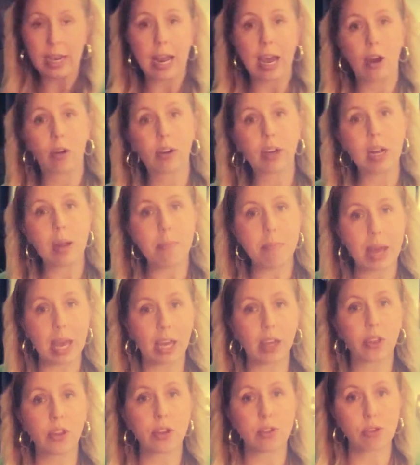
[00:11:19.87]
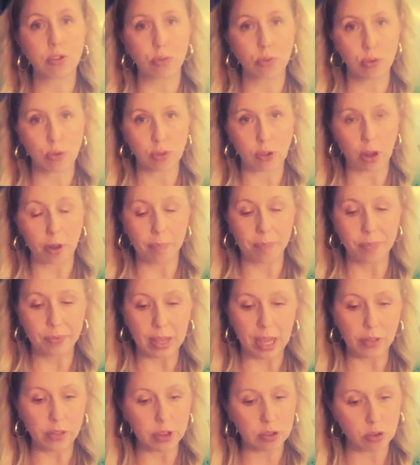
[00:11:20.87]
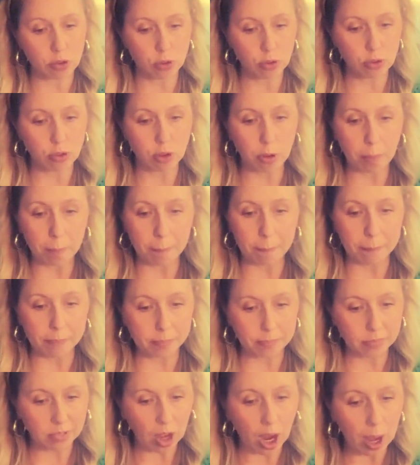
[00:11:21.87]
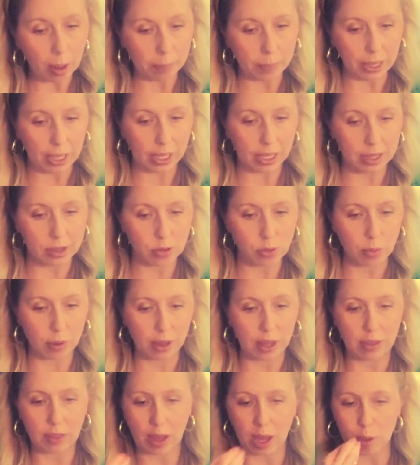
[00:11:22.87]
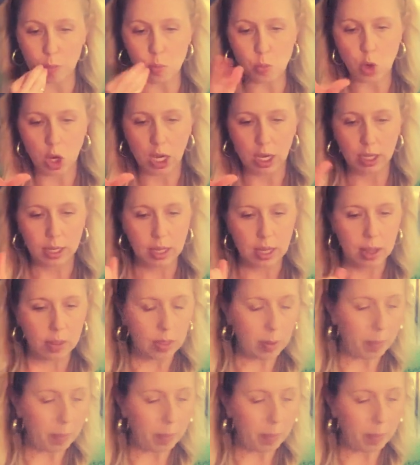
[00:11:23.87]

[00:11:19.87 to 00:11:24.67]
now going to make the streusel. And the streusel topping is really the